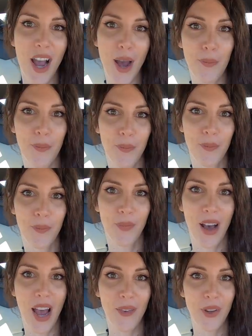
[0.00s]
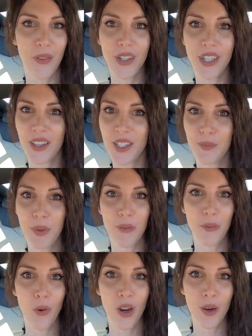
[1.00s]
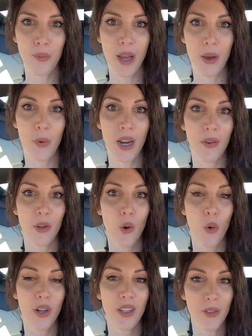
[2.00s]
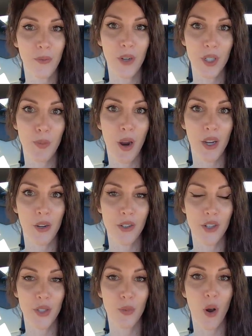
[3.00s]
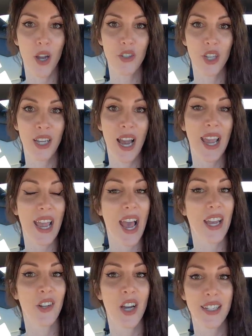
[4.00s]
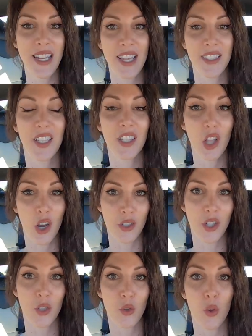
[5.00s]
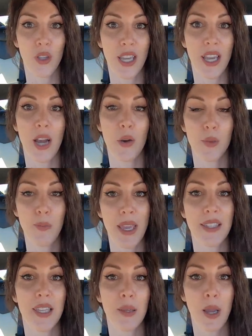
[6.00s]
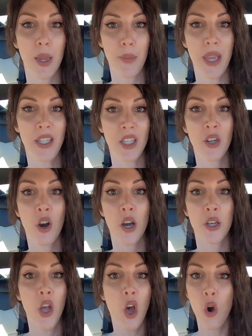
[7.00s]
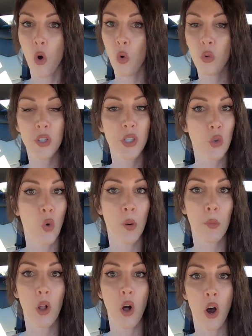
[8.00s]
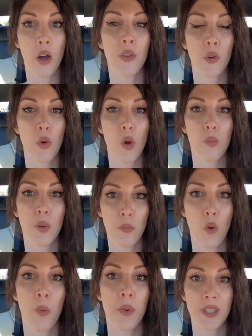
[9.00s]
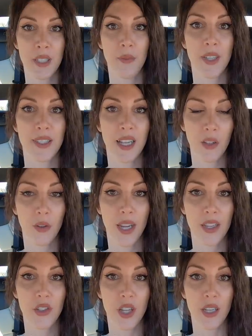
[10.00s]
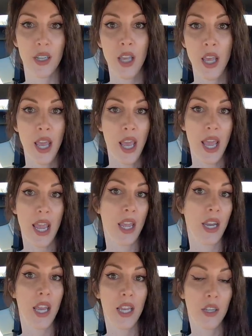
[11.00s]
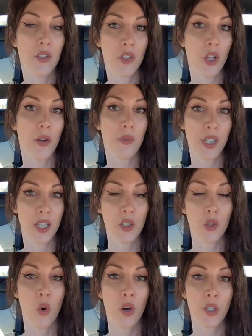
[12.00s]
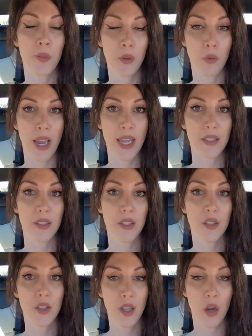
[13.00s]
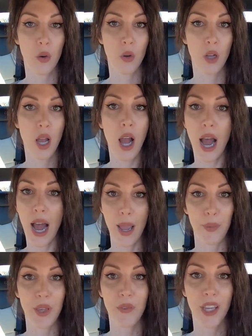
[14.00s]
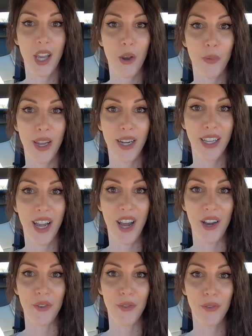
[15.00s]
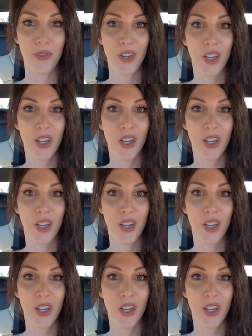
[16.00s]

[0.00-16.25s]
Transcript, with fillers: Stop! I've never done this before, but when I recorded the first part you were just watching, I had not tested launch control yet. I was basing my opinion on only normal on-the-road performance of acceleration, and it deserves its score to be raised. So, I'm giving it a rating of